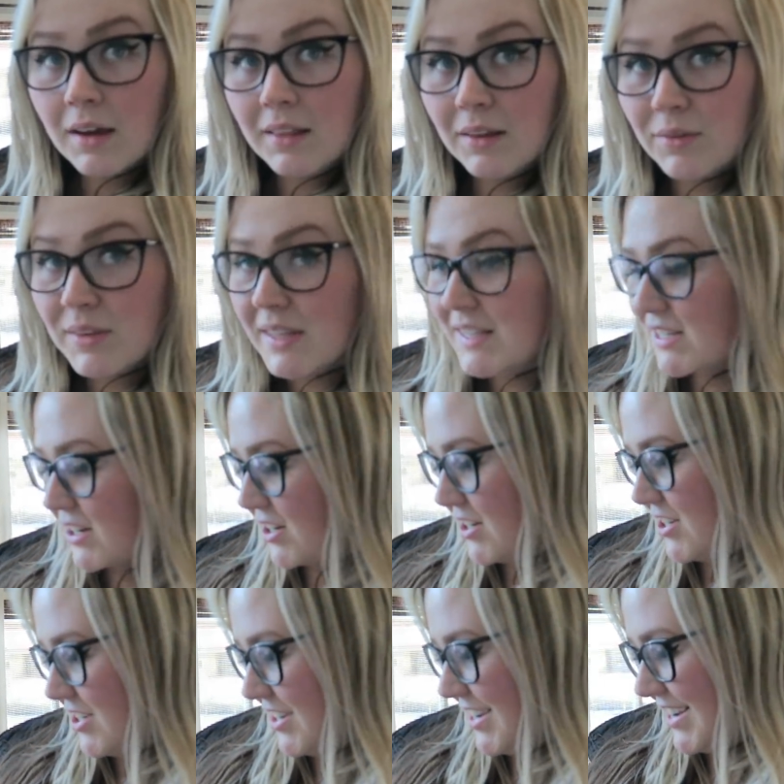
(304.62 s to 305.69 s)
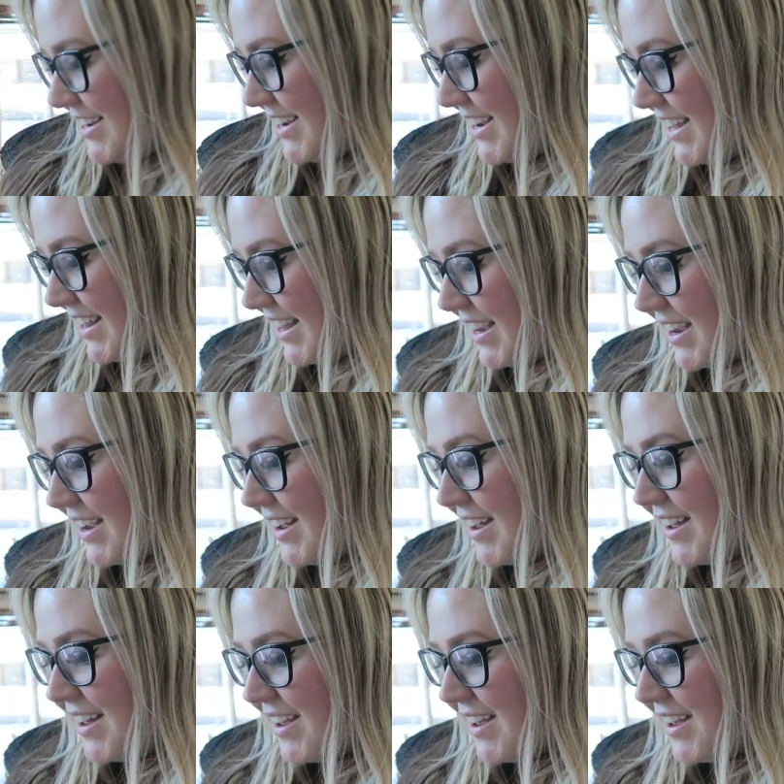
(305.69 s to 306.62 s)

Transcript: I love when they started to get like